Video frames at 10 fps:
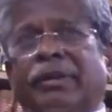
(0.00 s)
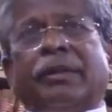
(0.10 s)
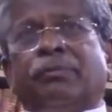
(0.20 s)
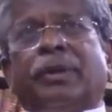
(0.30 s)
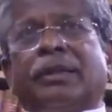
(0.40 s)
very
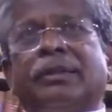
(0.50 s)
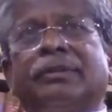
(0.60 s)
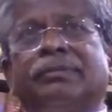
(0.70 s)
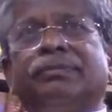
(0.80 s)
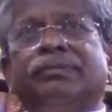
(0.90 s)
important.
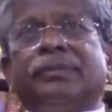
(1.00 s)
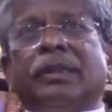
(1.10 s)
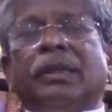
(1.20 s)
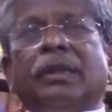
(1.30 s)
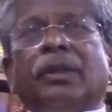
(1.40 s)

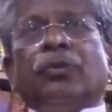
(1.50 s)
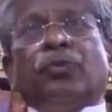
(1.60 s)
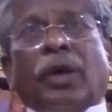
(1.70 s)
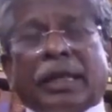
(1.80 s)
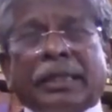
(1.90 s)

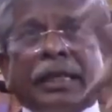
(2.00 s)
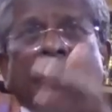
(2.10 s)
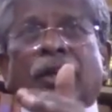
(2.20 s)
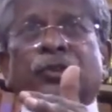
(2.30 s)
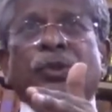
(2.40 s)
For that
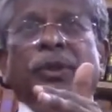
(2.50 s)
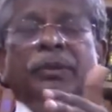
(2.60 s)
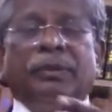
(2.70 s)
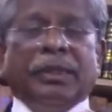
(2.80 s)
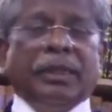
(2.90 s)

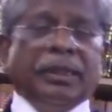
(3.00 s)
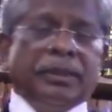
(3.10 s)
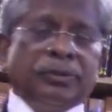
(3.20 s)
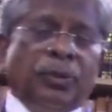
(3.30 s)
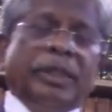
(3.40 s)
also,
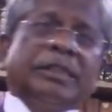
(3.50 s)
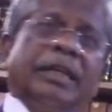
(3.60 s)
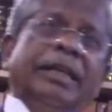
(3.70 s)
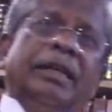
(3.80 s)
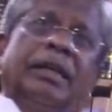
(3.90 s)
judicial
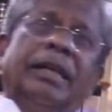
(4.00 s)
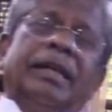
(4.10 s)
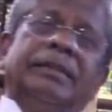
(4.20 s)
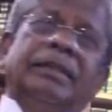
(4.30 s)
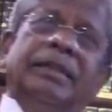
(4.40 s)
dying
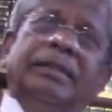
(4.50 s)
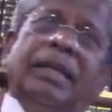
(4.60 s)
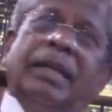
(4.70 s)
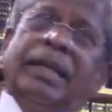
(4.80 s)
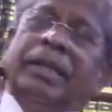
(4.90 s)
declaration is
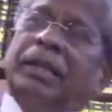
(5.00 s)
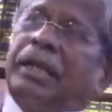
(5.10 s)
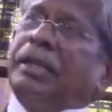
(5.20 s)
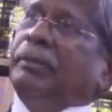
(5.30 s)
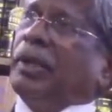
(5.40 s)
there, dying
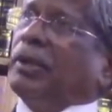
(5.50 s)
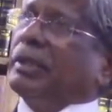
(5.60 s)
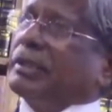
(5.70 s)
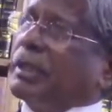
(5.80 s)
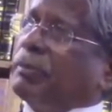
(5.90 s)
declaration made to
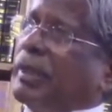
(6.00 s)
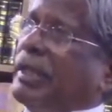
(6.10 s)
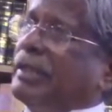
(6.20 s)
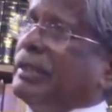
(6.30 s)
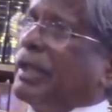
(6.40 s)
a third
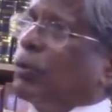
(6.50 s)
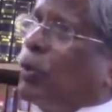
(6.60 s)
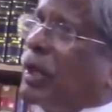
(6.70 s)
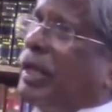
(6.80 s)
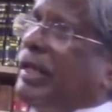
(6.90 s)
party is there,
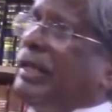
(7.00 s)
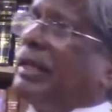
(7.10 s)
oral dying